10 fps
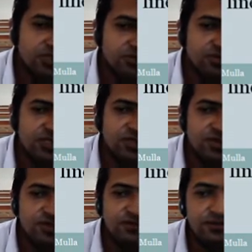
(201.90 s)
only to
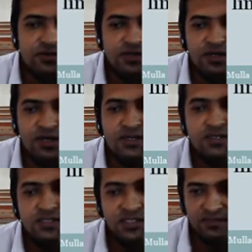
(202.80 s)
give a
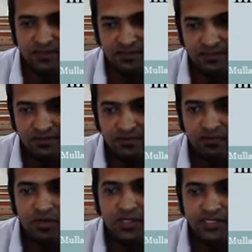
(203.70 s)
service,
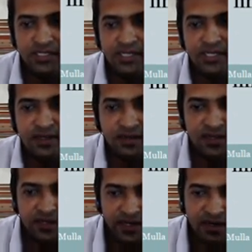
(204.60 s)
what is needed
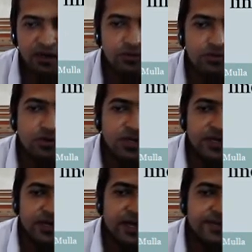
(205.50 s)
and how
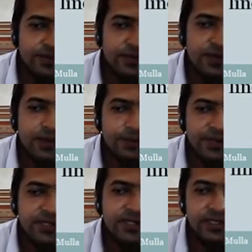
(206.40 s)
can it be
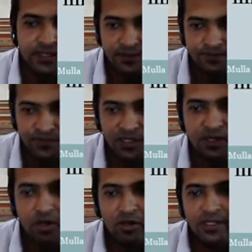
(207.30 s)
better done. A
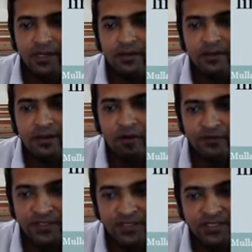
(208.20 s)
lawyer
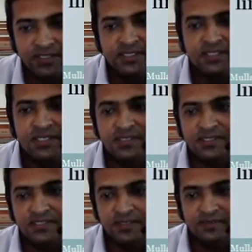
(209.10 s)
offers a
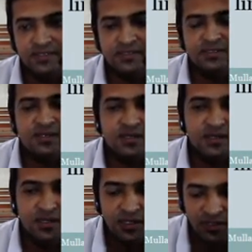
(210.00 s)
service,
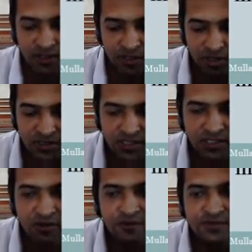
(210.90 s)
a doctor
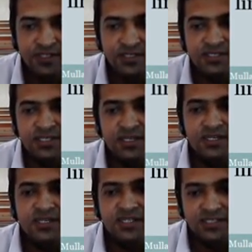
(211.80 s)
offers their
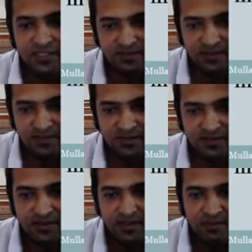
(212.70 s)
services,
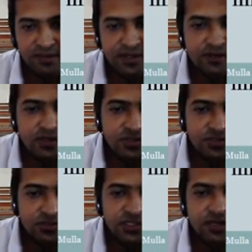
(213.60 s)
right?
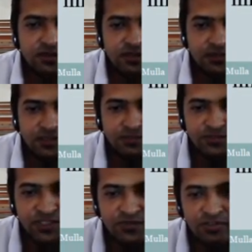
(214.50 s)
So there are some
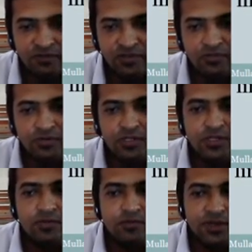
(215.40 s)
companies which offer both
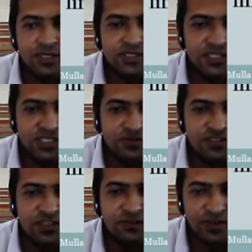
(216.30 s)
products and
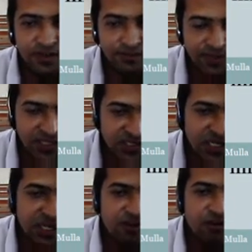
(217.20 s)
services. If a company is
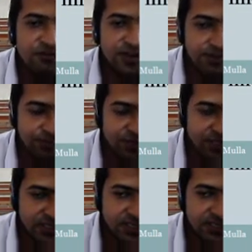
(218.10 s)
offering
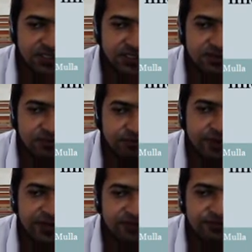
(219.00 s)
products,
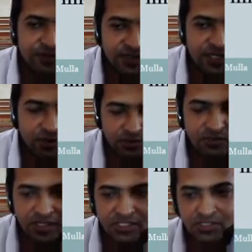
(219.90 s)
by default it
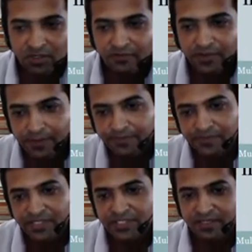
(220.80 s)
also has to offer
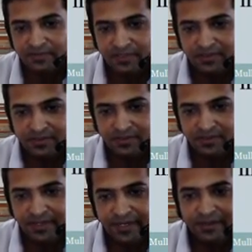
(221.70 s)
services,
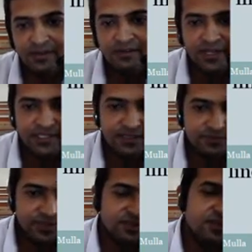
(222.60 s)
right?
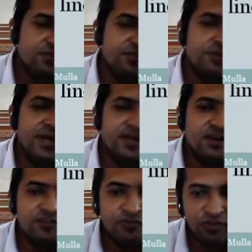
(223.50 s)
Example, if you buy
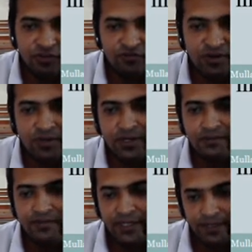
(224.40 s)
a phone from a
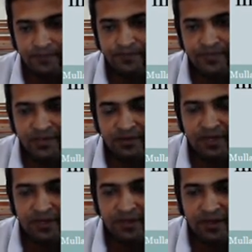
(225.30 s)
company,
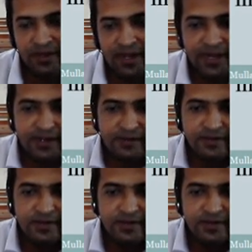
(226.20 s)
right, and